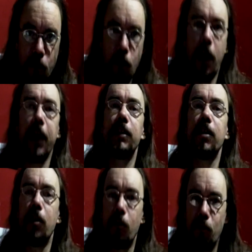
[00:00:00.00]
trying
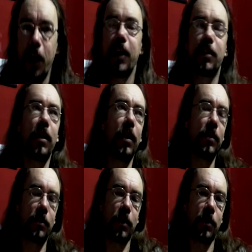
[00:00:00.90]
to race
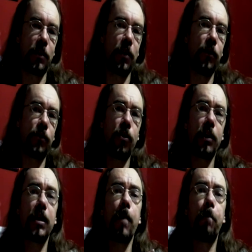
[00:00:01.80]
against ourselves,
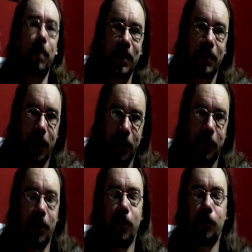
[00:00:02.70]
trying to beat
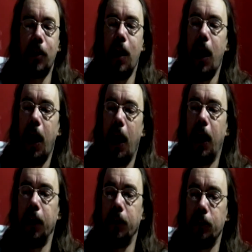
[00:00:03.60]
ourselves,
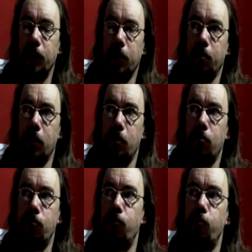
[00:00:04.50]
and um,
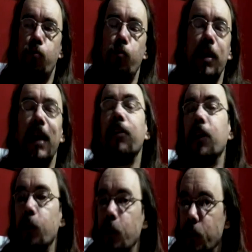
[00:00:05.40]
we're never
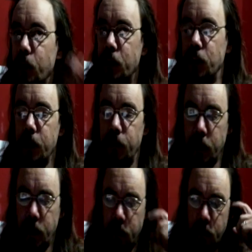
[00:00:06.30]
going to achieve
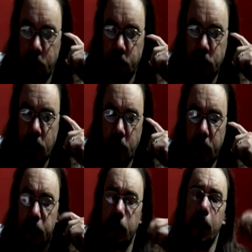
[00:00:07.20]
the
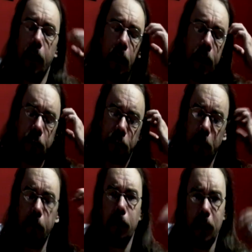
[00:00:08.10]
target. And
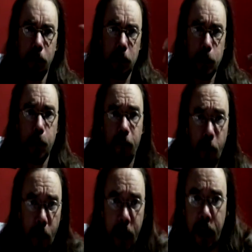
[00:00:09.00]
so, in order to
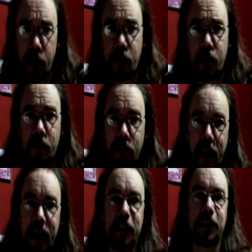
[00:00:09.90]
avoid
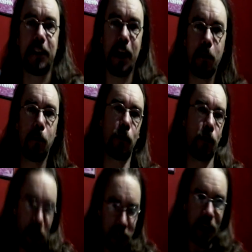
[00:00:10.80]
that terrible,
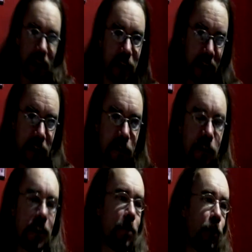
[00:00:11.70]
crushing sense of
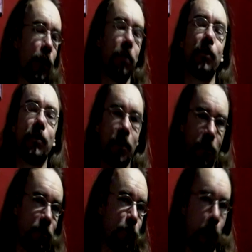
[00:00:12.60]
disappointment
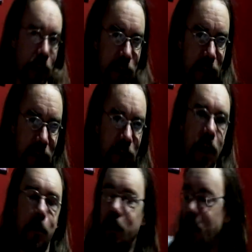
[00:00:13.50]
and wasted
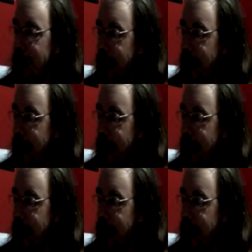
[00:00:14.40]
time and